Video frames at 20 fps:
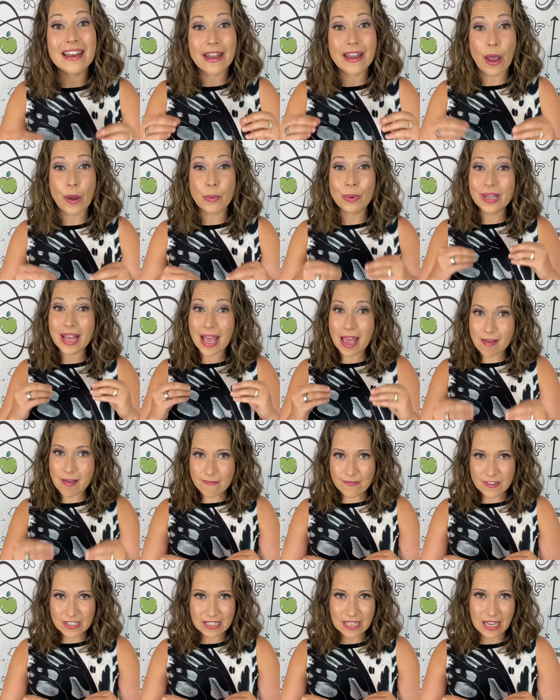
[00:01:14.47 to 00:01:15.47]
Now, I will
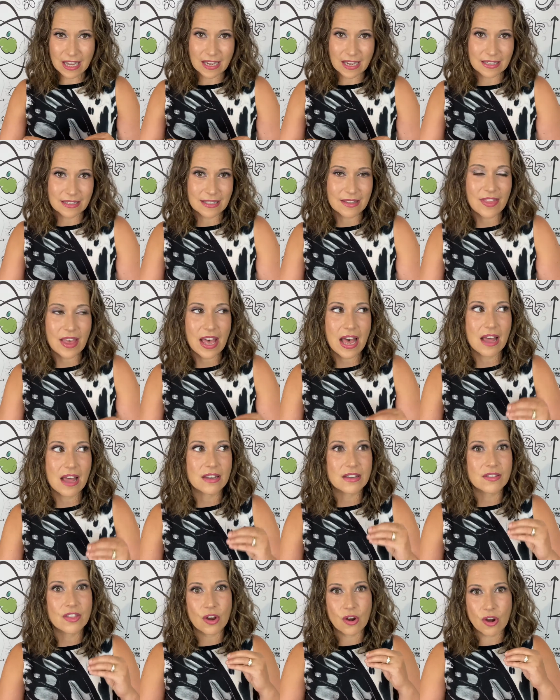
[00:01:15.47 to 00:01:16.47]
emphasize
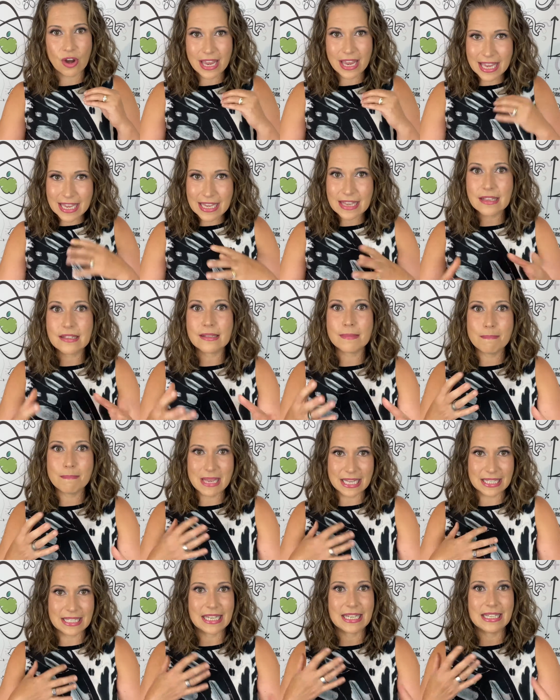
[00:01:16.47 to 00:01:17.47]
that there is
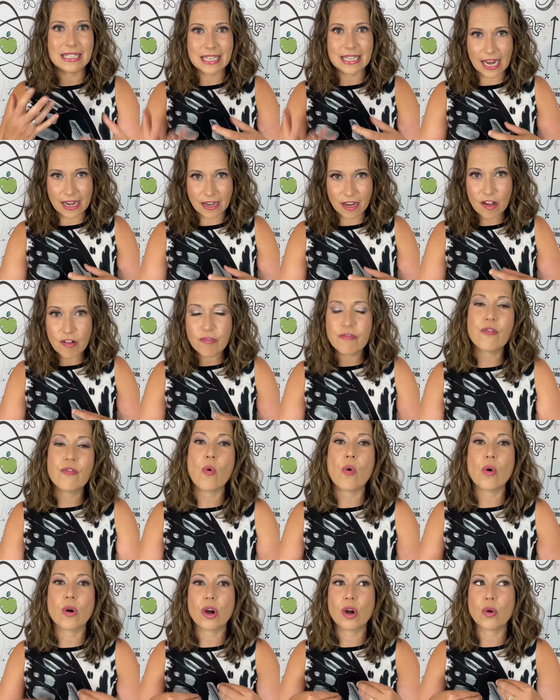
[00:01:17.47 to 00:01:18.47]
missing data
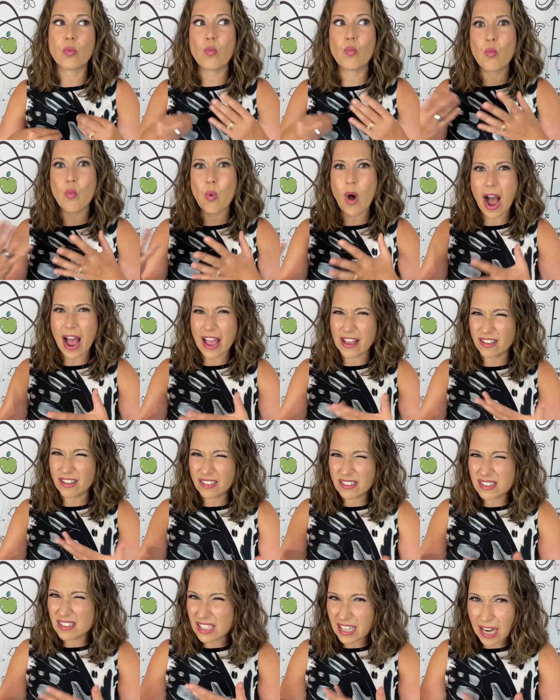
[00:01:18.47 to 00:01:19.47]
for
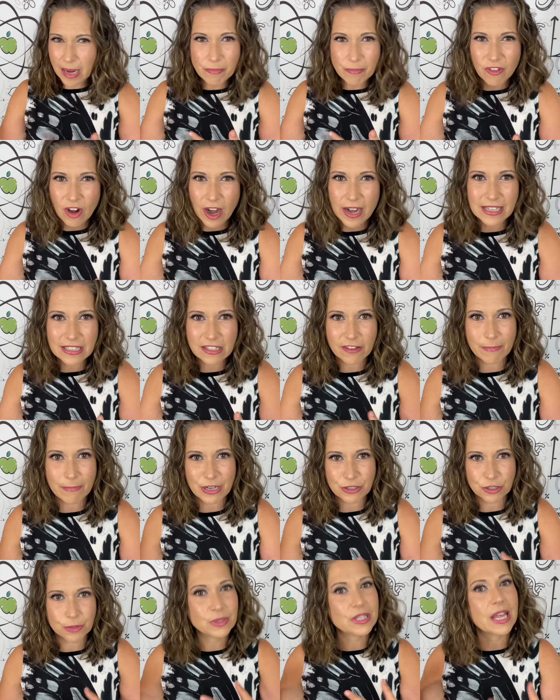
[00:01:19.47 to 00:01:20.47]
wild type varieties of
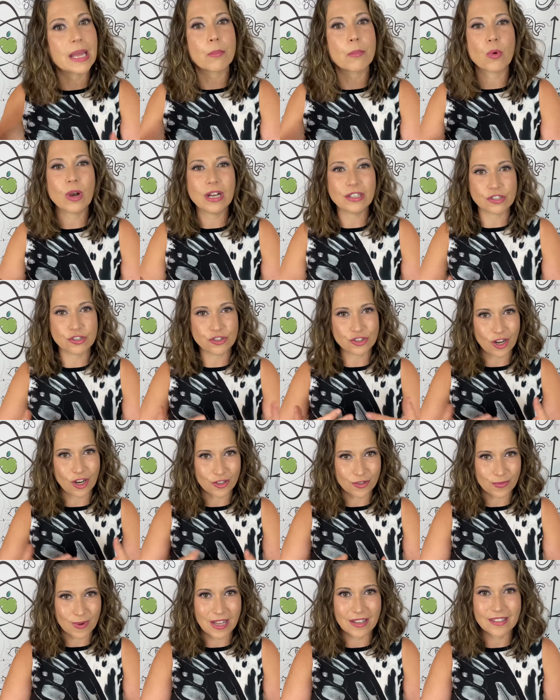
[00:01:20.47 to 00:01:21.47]
mushrooms like morels and
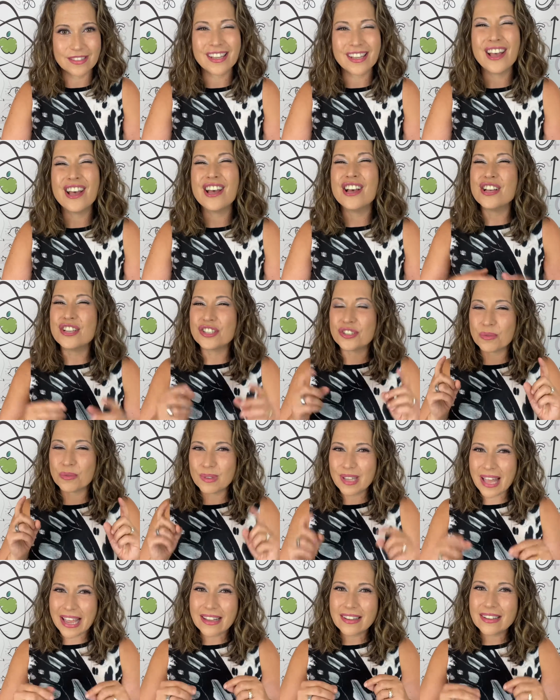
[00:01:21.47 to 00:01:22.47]
chanterelles. So
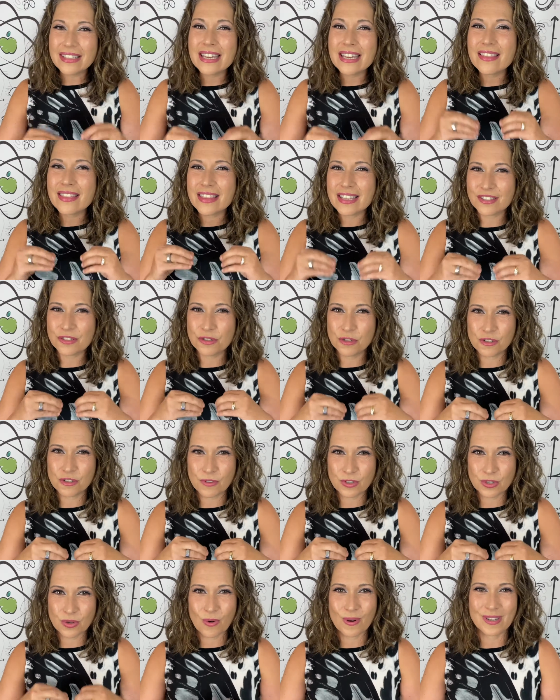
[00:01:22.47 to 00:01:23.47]
likely this
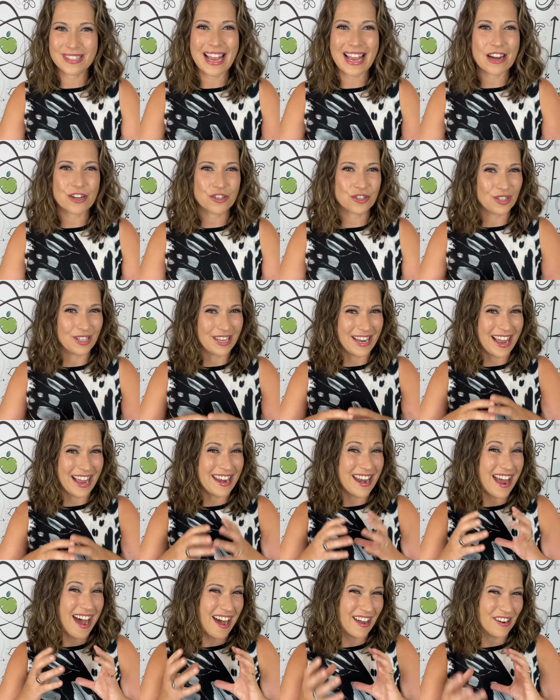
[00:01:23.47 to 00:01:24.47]
nutrient score is actually
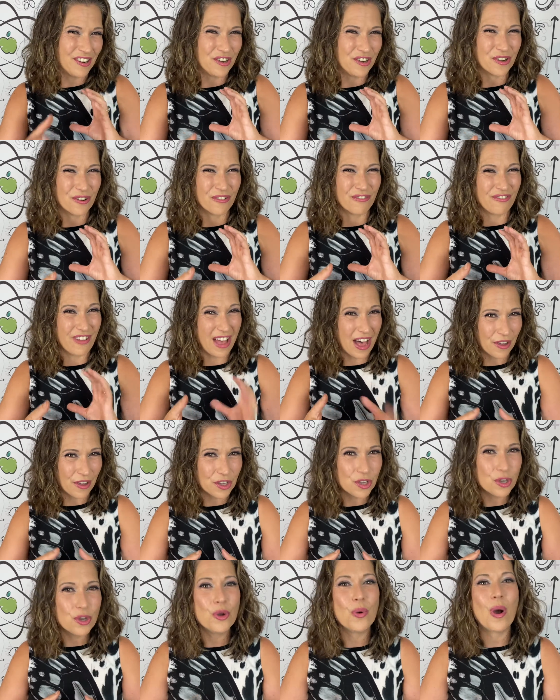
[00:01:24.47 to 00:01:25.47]
an
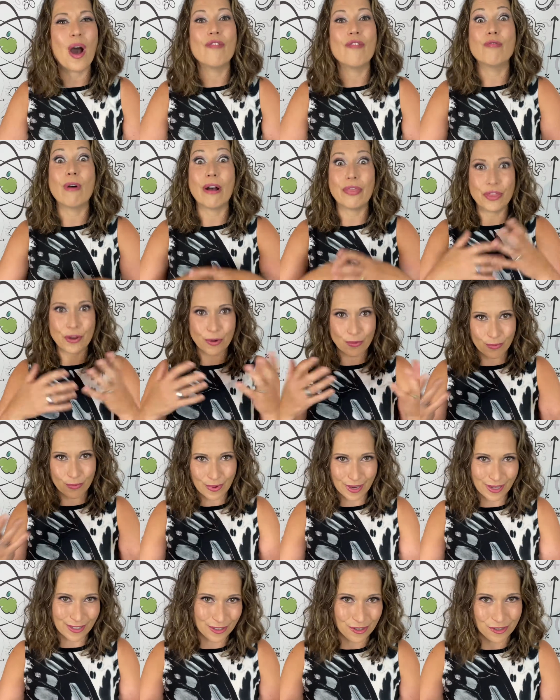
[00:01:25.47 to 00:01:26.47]
undervalue of what their
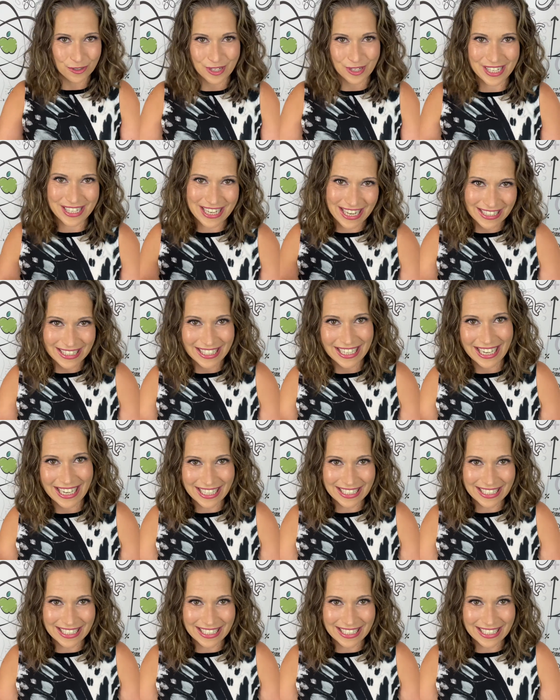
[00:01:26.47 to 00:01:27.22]
real nutrient density